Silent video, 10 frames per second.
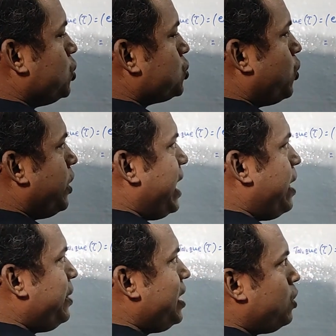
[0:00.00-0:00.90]
So
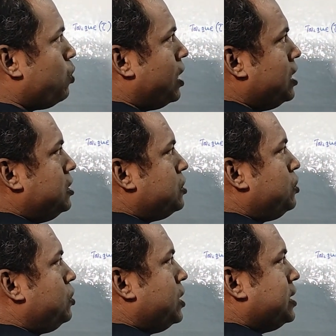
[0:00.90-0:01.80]
AB equal
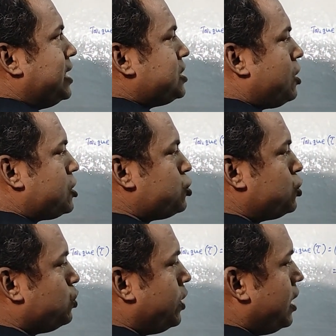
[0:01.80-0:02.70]
to, that is equals to
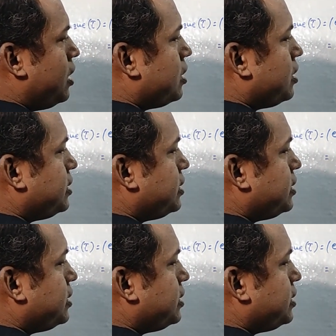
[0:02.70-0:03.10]
2L.